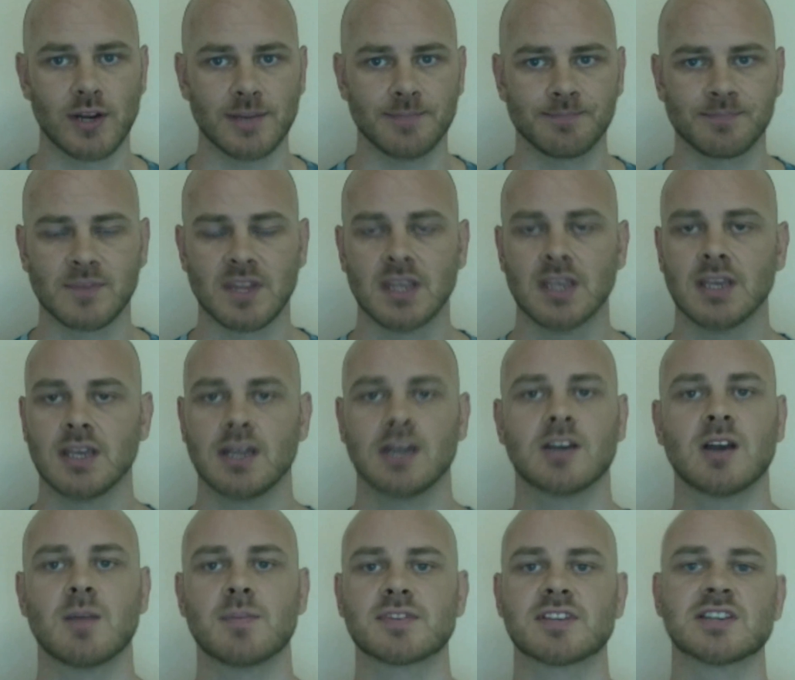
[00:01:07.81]
It
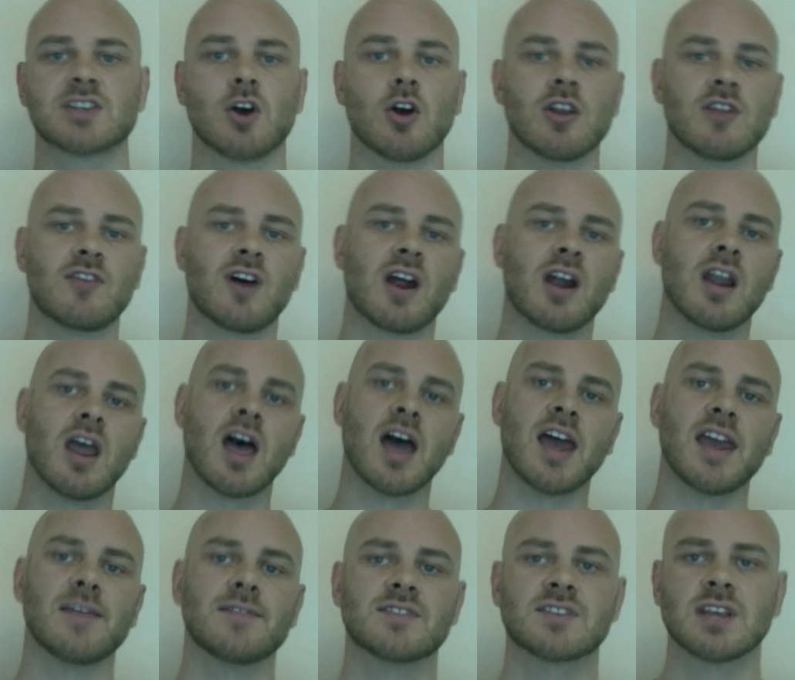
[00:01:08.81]
encompasses all of our
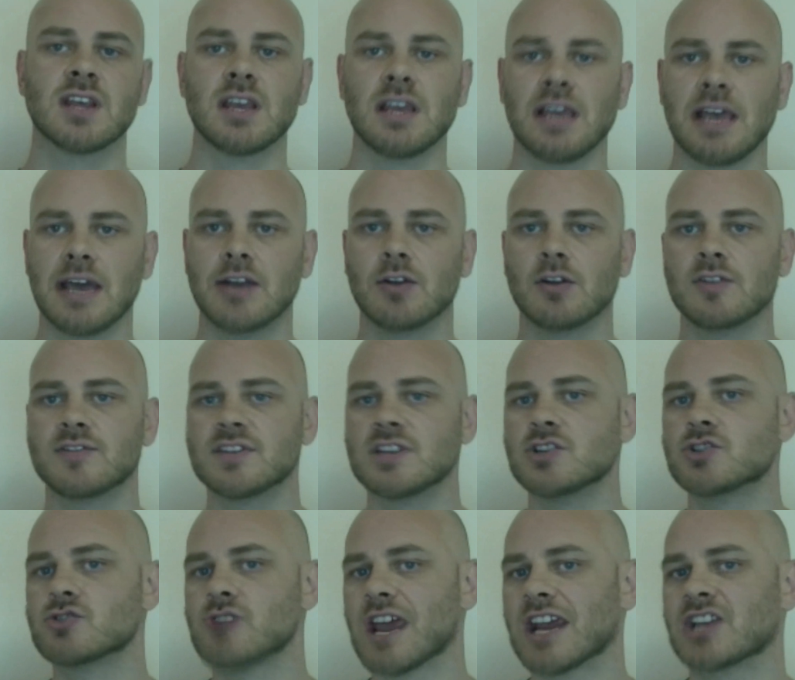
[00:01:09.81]
lives and all of the
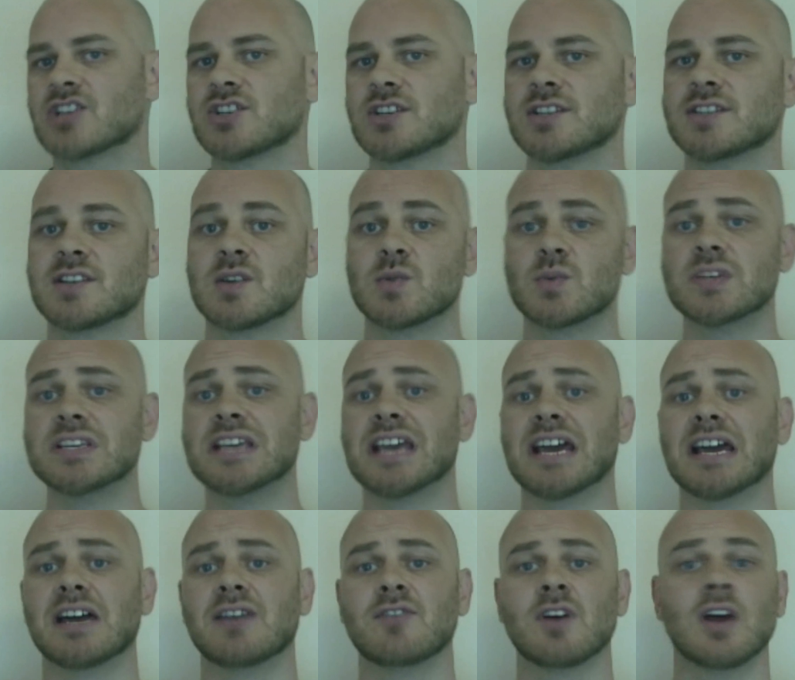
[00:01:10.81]
interactions that we
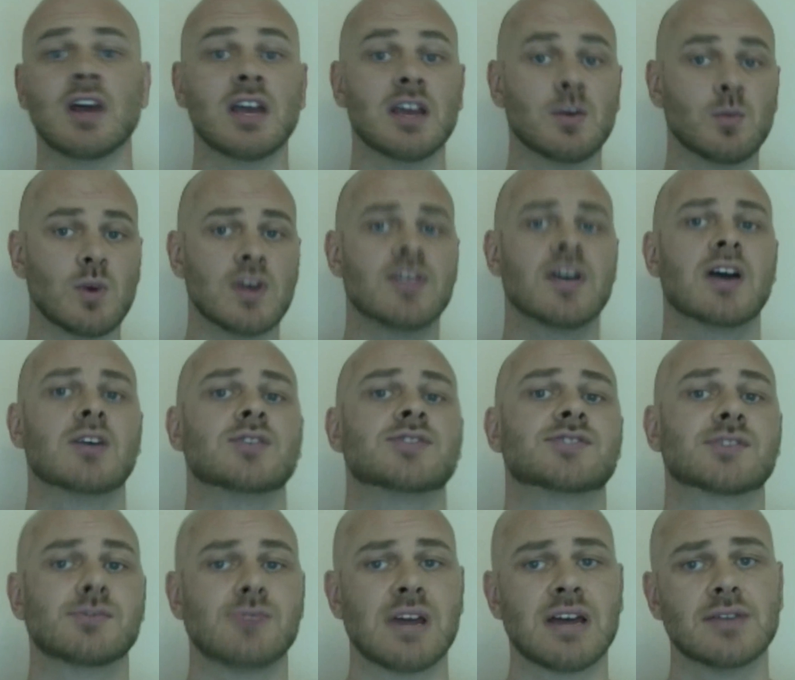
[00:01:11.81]
have with our
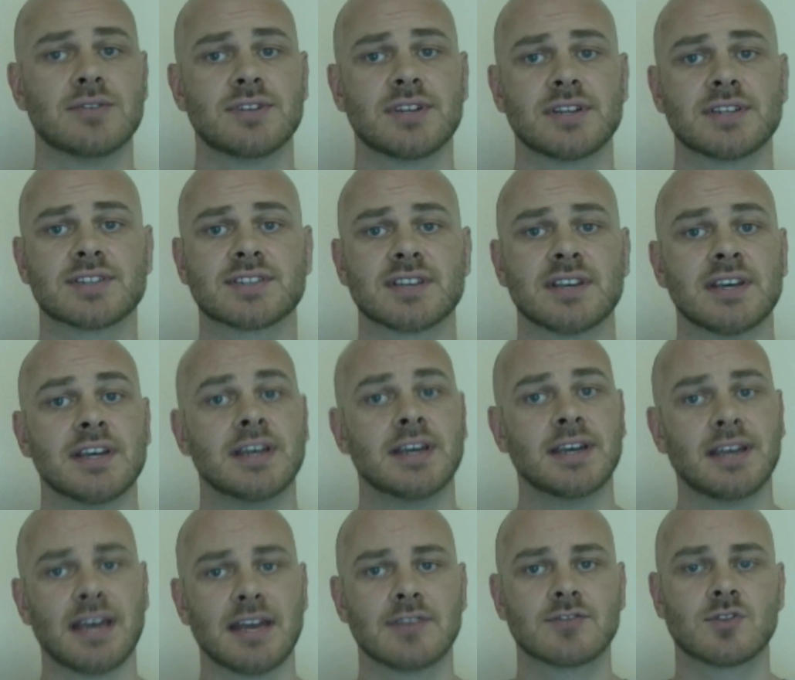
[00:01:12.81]
surroundings,
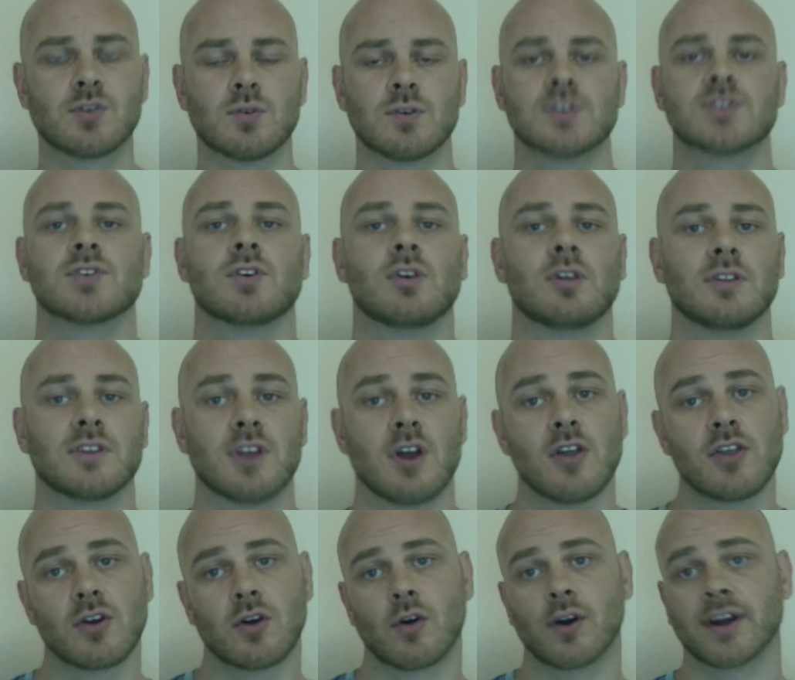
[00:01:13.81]
and of course all the
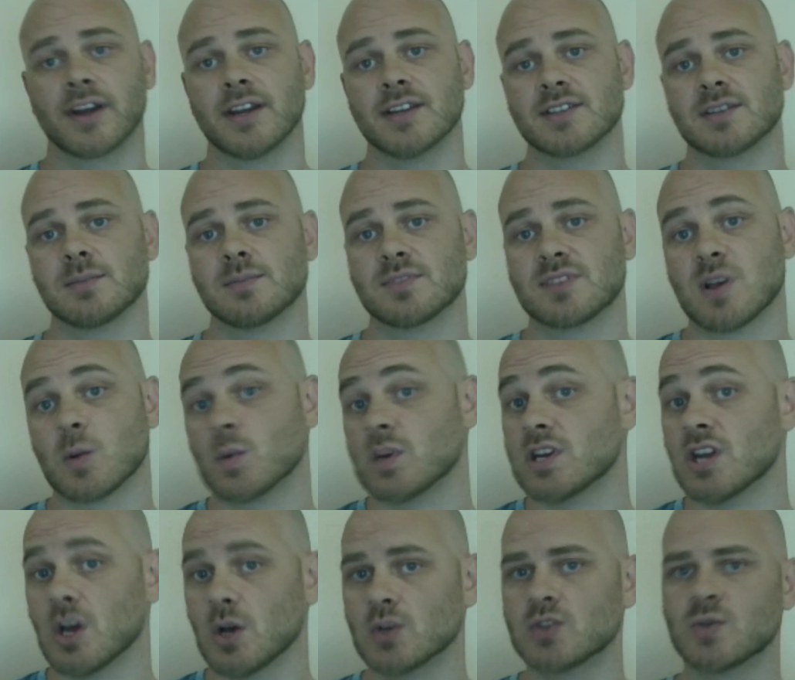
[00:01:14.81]
other organisms that we
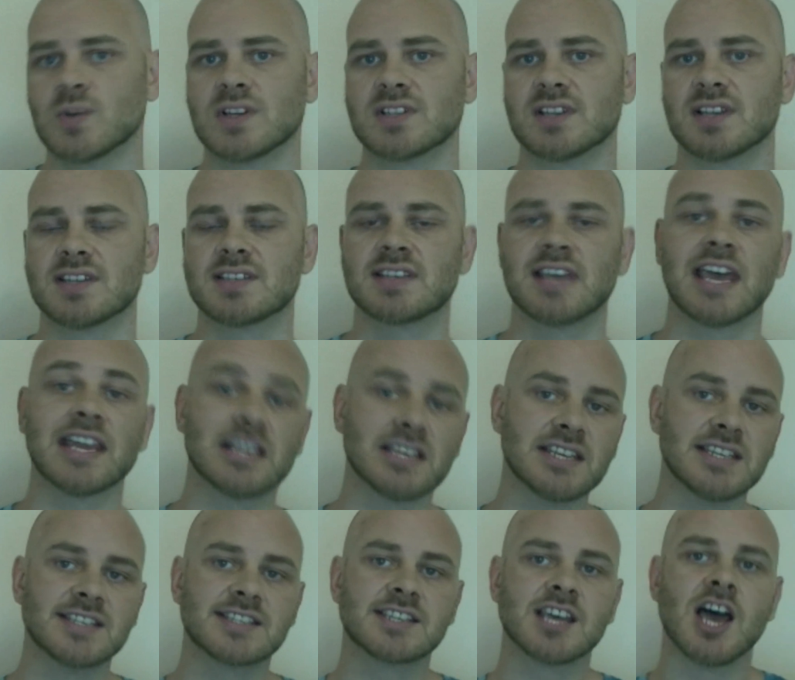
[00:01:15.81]
know to exist, at
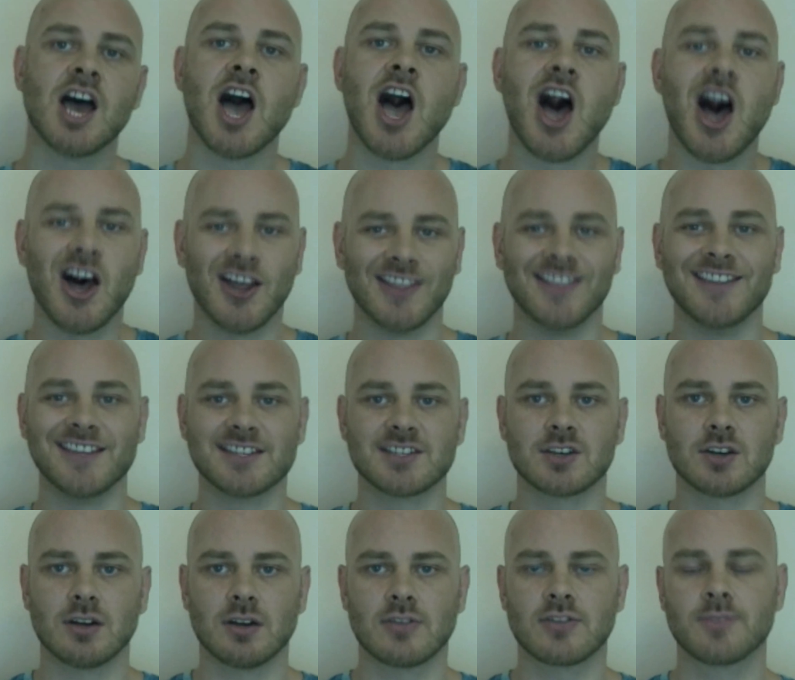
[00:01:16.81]
least on this
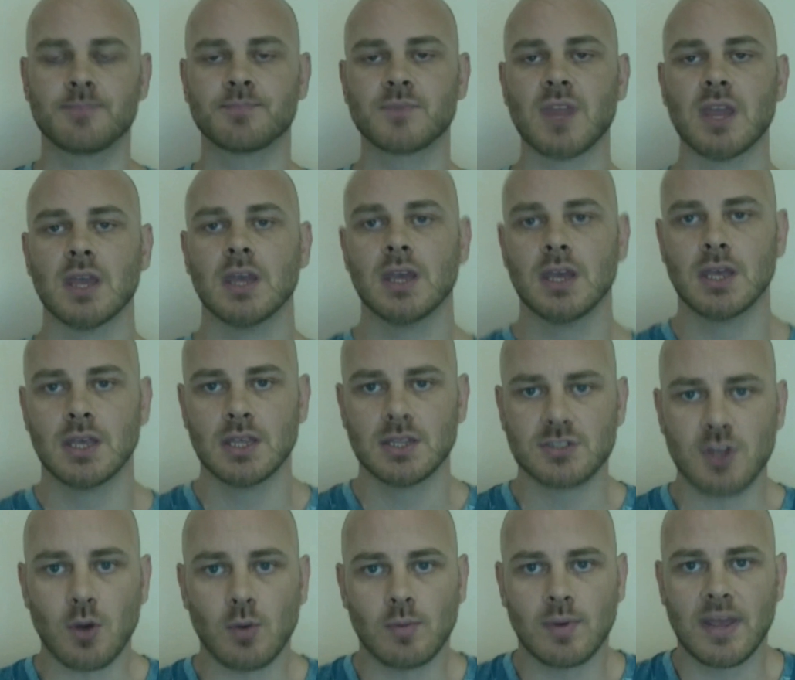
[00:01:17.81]
earth.
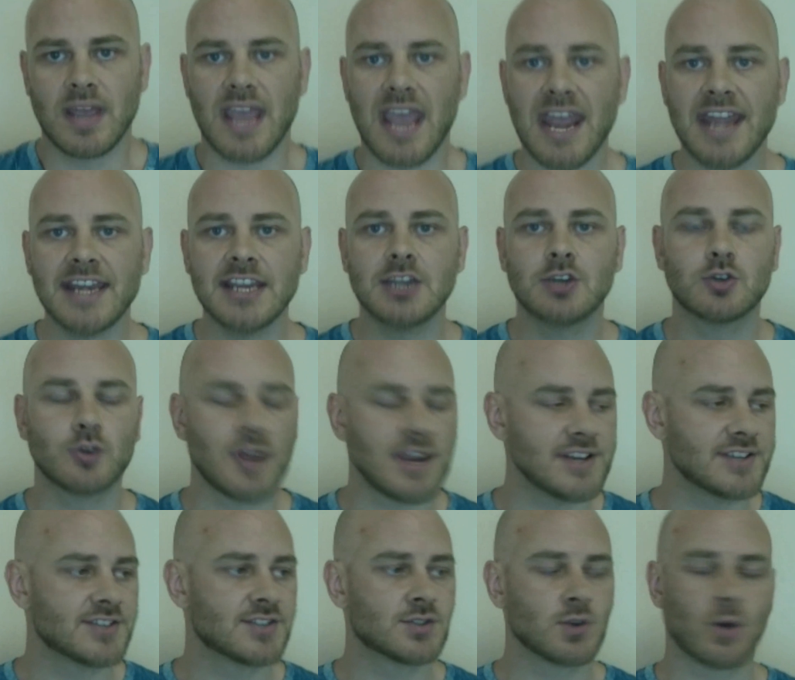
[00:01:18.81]
So, any
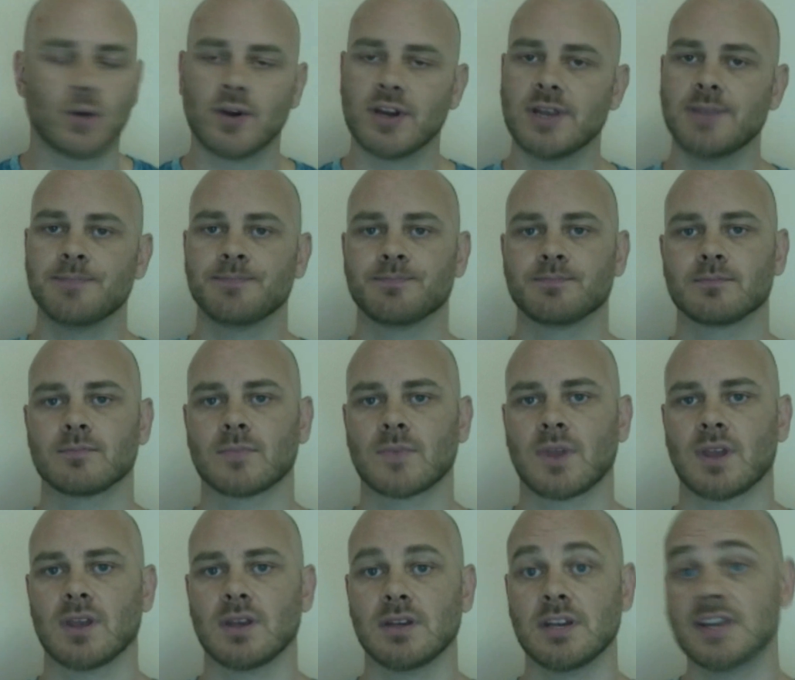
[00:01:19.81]
great story
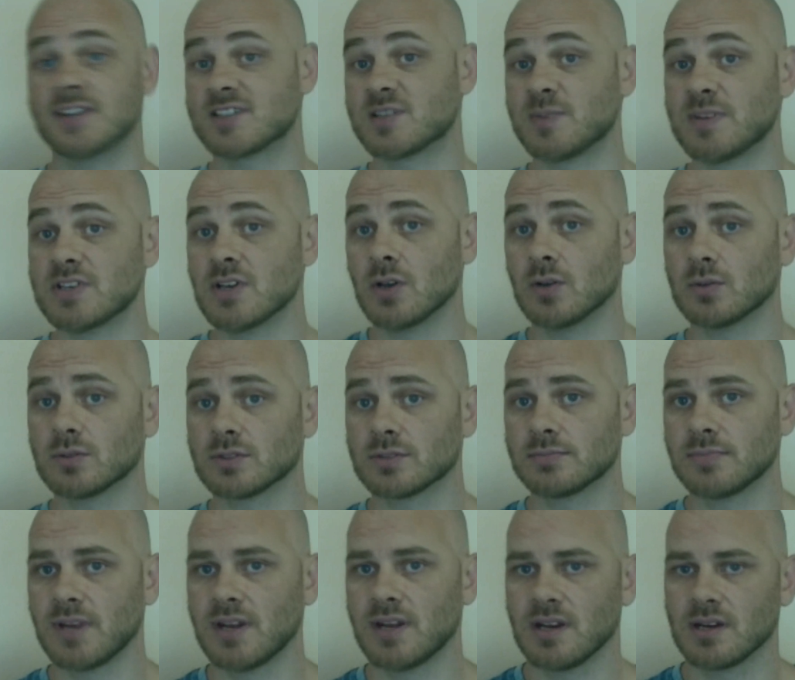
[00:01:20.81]
needs to be told
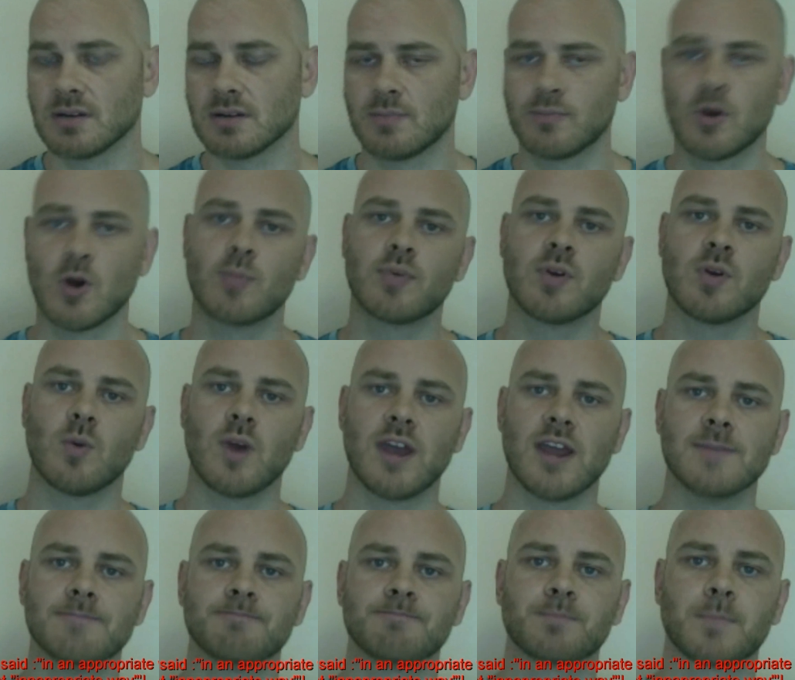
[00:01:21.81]
in an appropriate
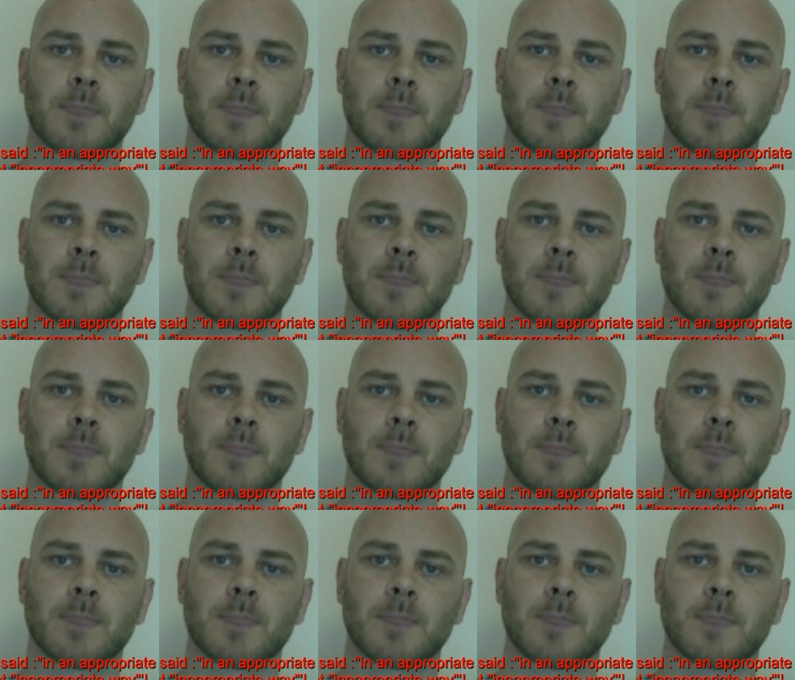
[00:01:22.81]
way.